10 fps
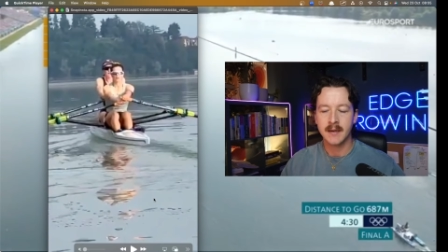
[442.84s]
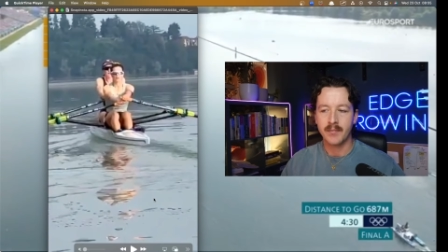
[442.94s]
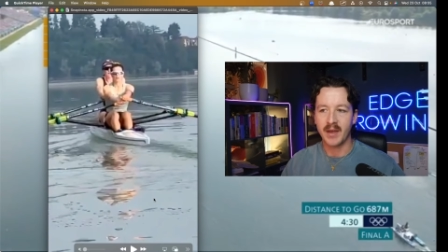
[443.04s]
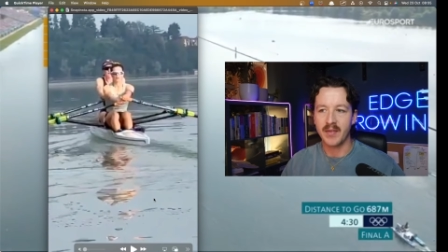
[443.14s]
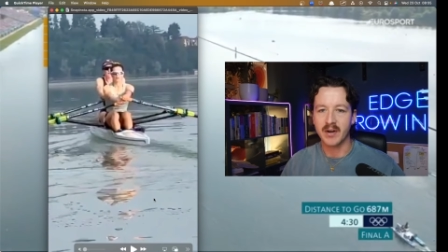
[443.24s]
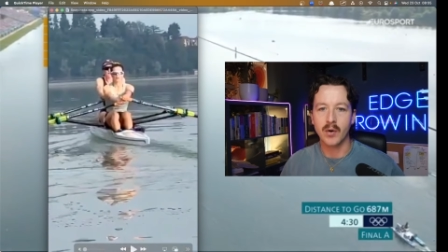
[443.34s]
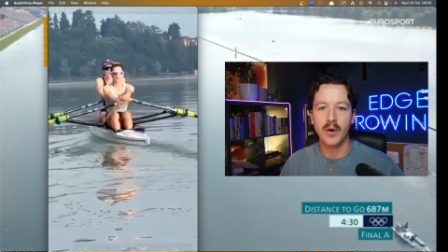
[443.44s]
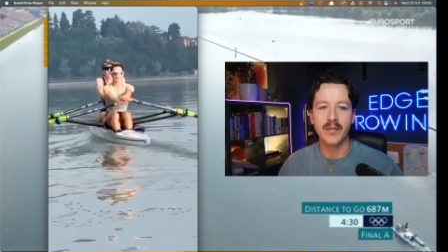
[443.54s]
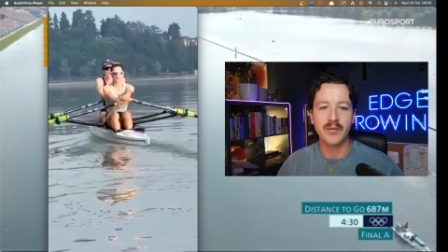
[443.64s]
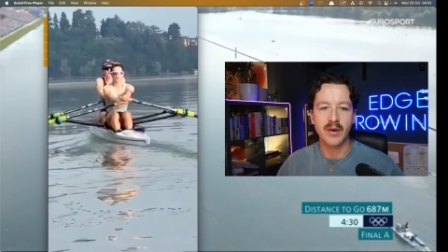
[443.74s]
and they're
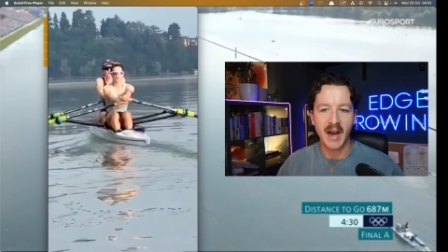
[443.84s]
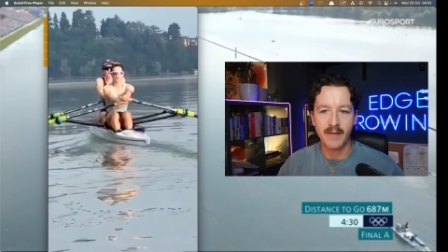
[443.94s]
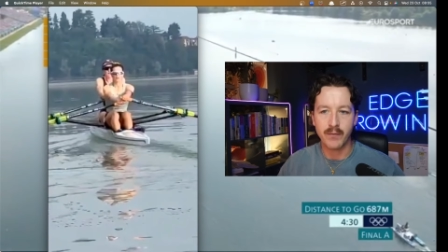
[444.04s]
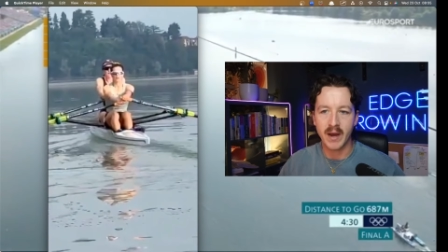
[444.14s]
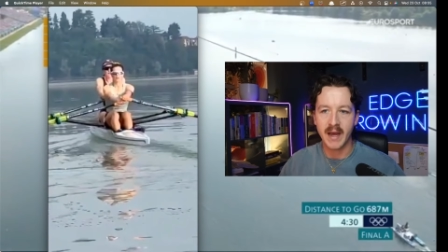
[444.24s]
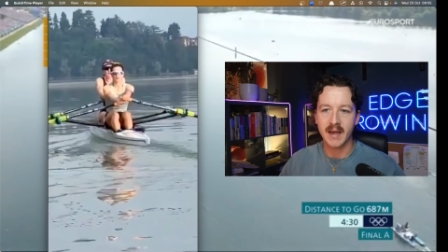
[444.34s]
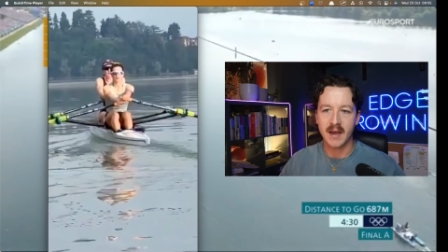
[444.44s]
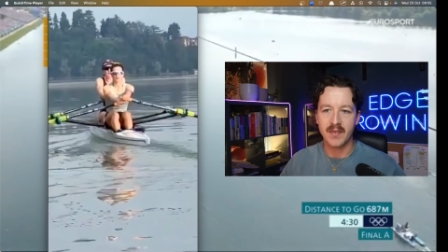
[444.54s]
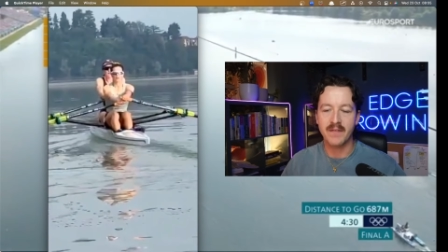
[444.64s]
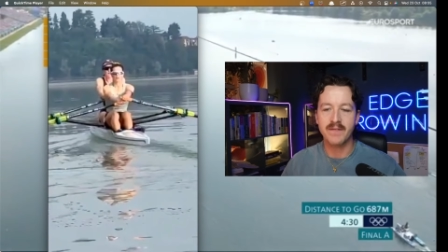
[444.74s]
going through halfway
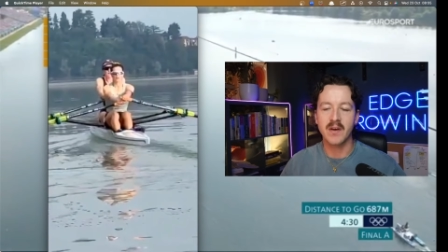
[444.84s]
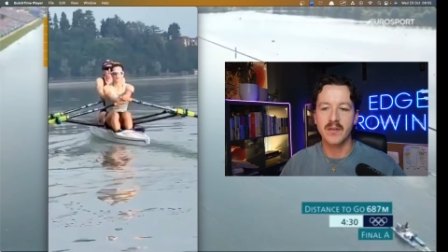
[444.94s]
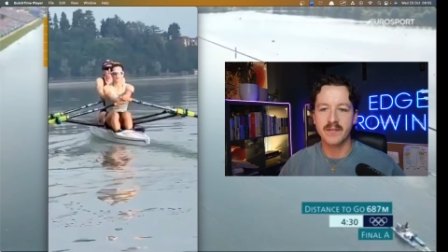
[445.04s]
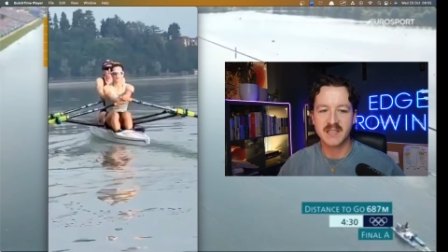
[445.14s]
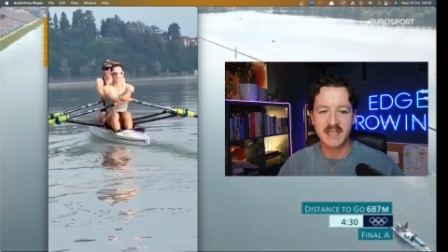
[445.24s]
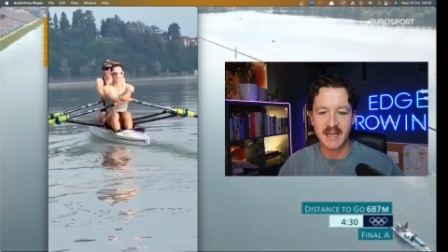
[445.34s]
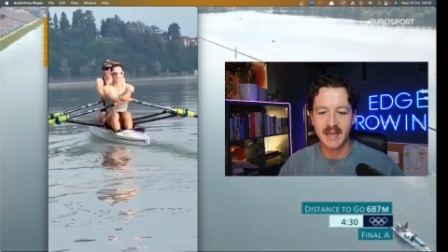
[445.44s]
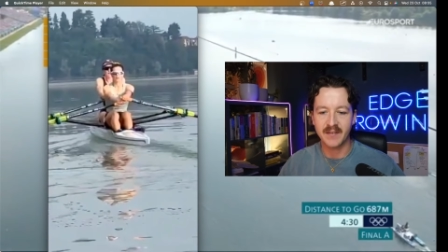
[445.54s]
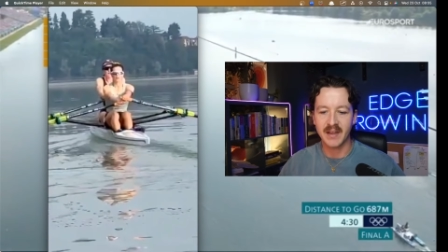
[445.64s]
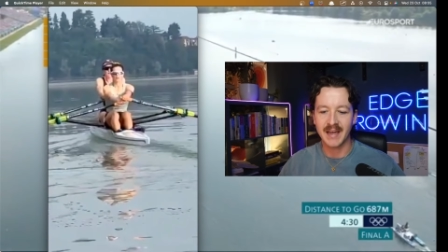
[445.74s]
and they feel the fatigue
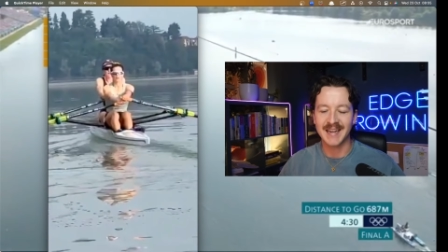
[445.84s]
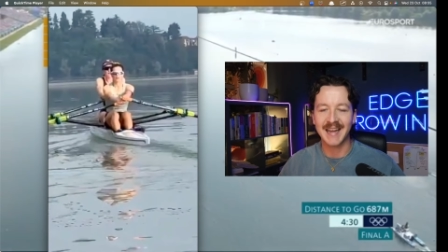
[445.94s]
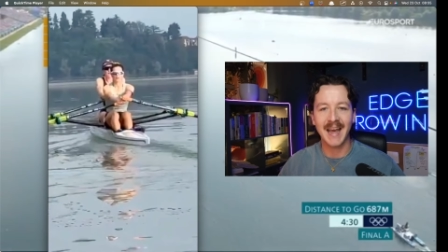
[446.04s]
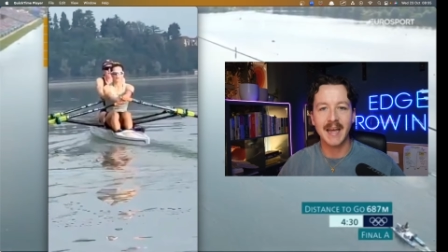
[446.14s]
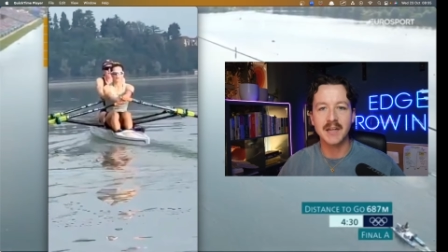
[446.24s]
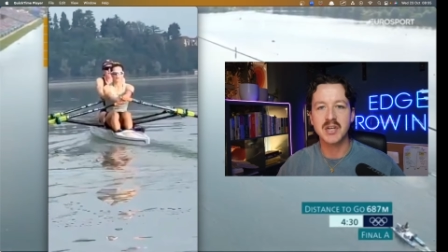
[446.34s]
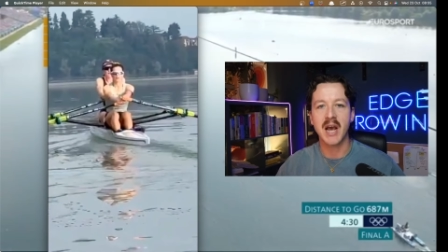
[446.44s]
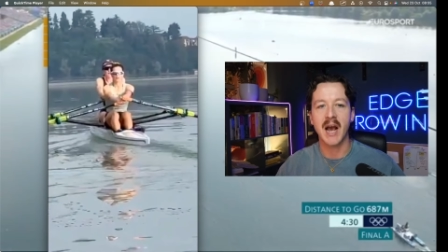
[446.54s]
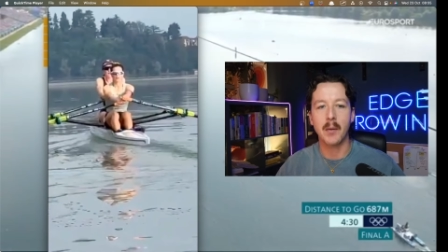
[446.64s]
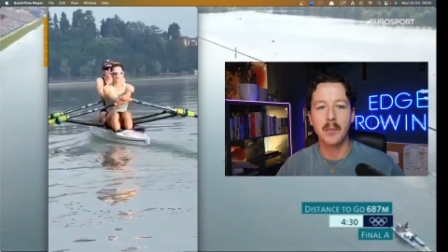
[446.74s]
and they can gauge
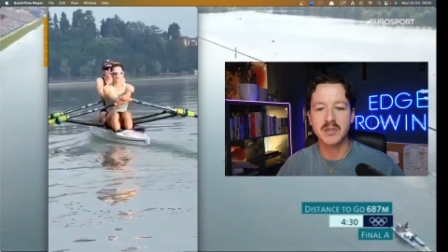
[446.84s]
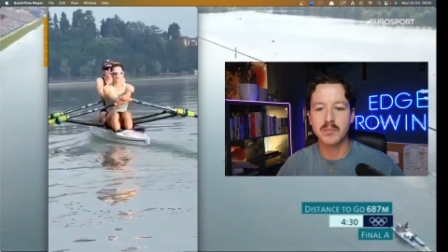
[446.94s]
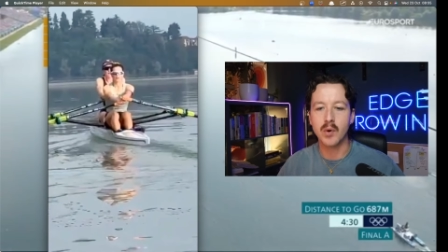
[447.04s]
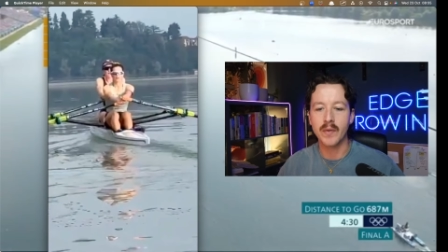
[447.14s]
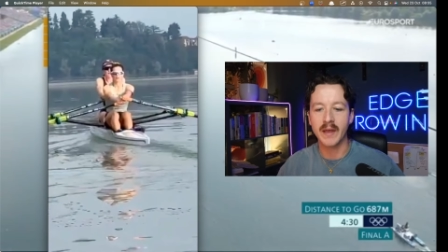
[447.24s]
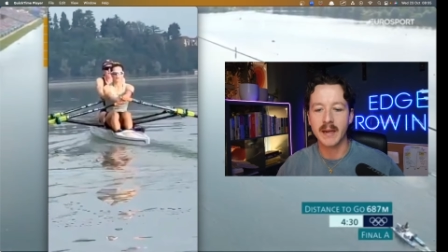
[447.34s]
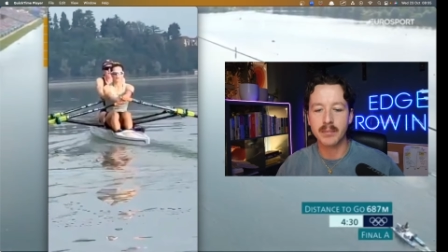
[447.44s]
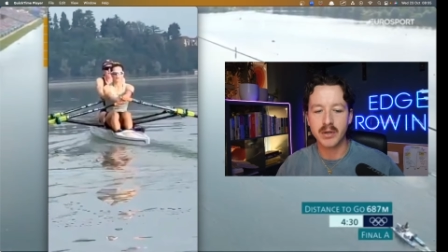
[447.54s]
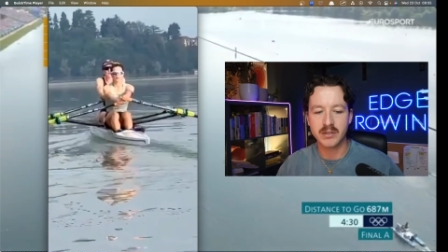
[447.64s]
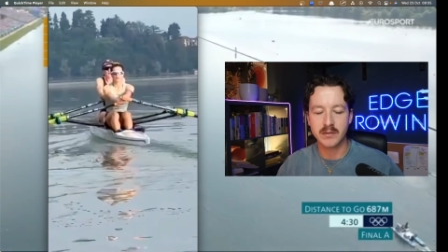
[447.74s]
how much more they can
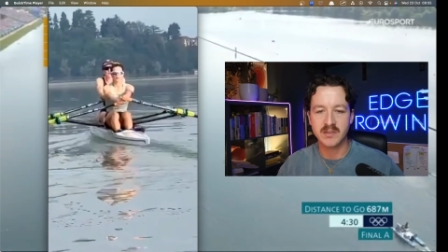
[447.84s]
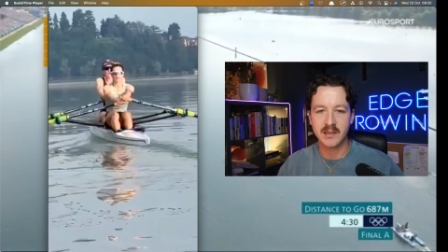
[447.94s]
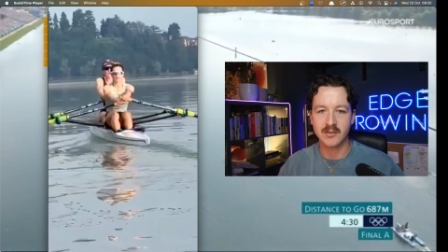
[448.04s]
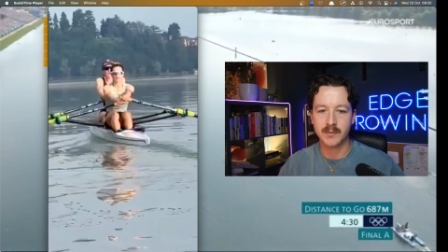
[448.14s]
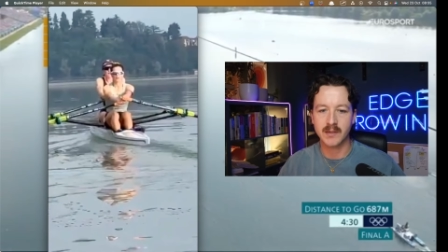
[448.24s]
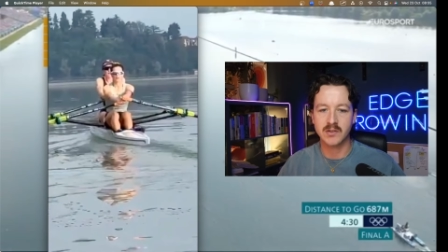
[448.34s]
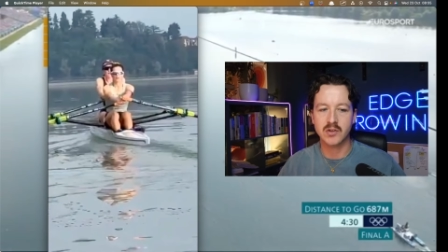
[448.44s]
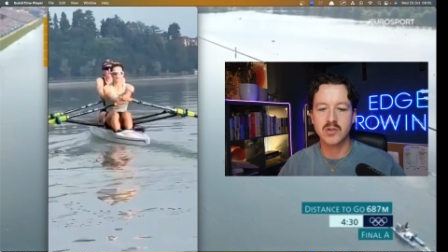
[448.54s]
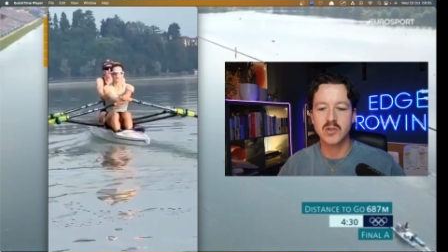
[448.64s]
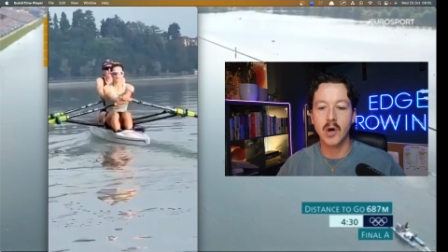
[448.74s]
push themselves because they're
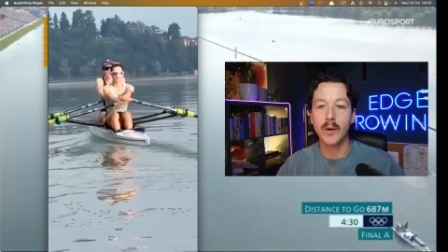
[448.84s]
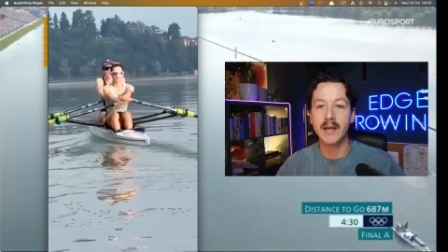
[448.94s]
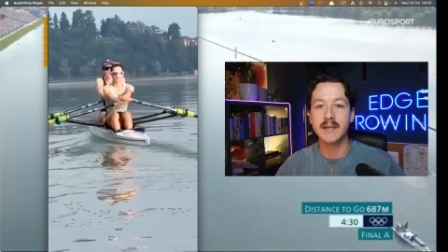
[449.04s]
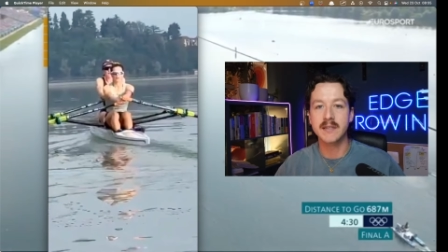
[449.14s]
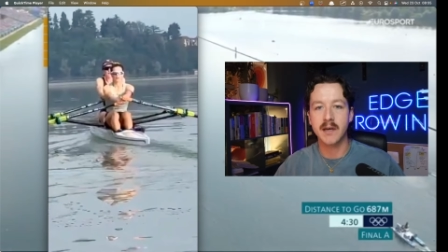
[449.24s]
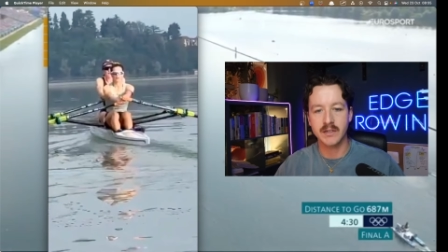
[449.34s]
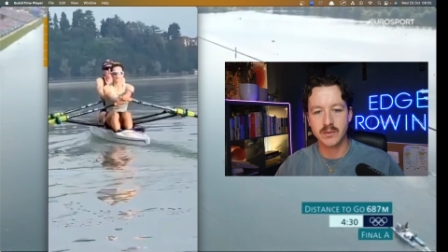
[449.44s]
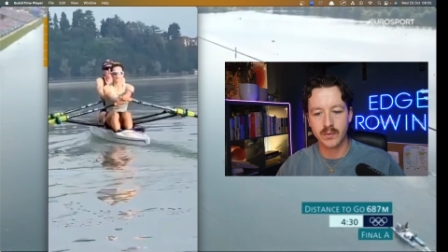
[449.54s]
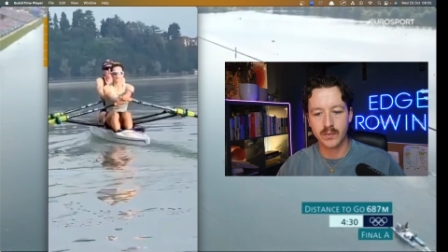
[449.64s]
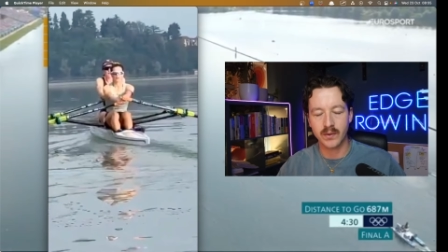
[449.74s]
so in touch
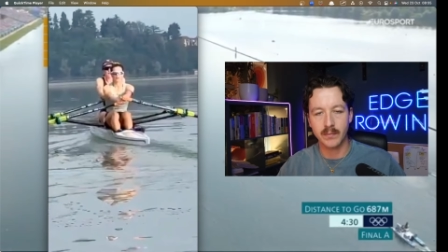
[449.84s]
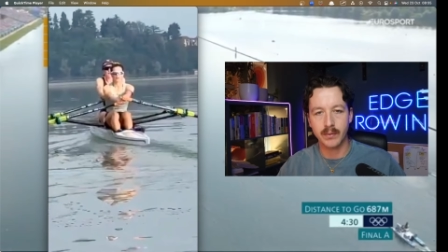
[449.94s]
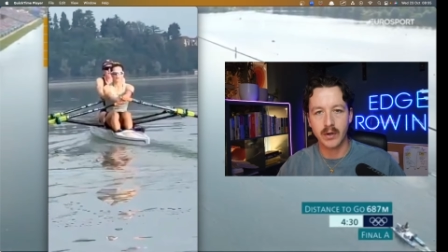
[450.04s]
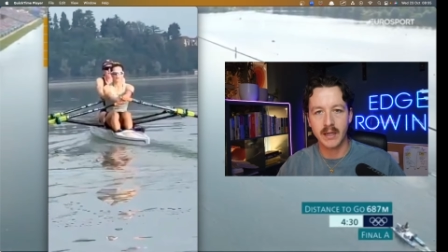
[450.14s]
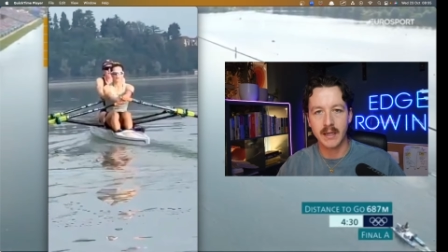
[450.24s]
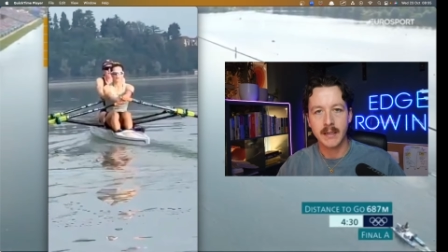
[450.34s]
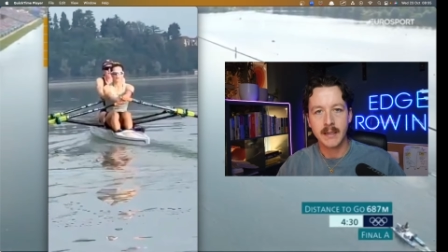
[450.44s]
with what their body,